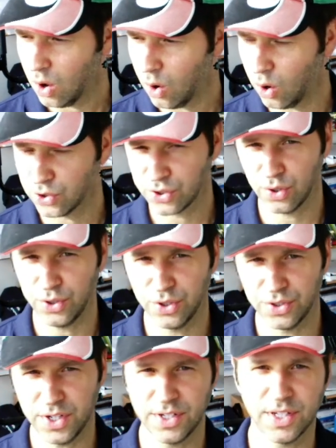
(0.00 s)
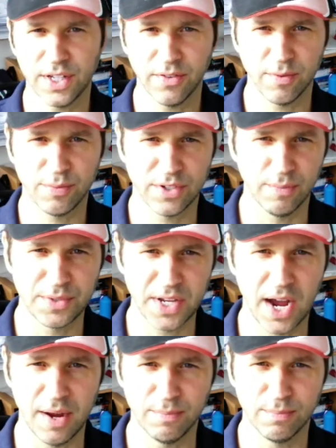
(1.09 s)
Also, you'll need to give them some
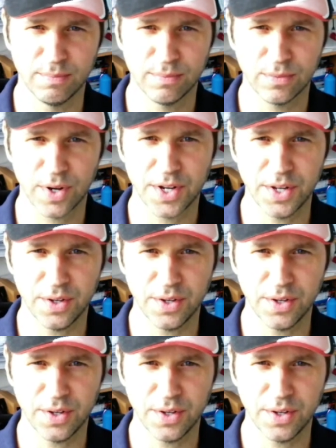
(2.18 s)
time, right?